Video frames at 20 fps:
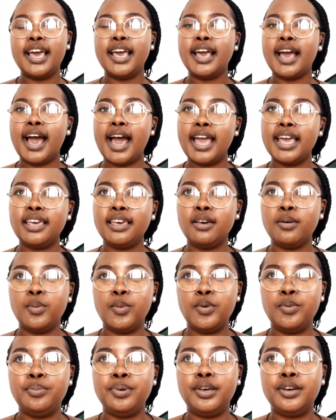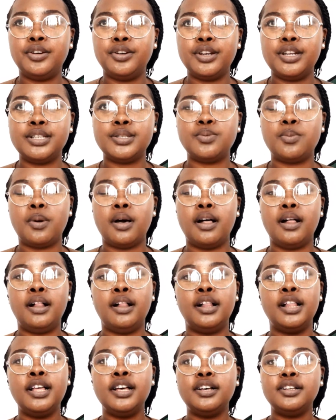Hiking will be good as
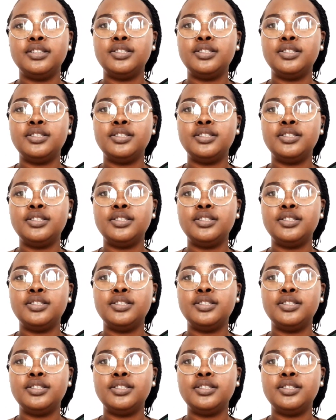well.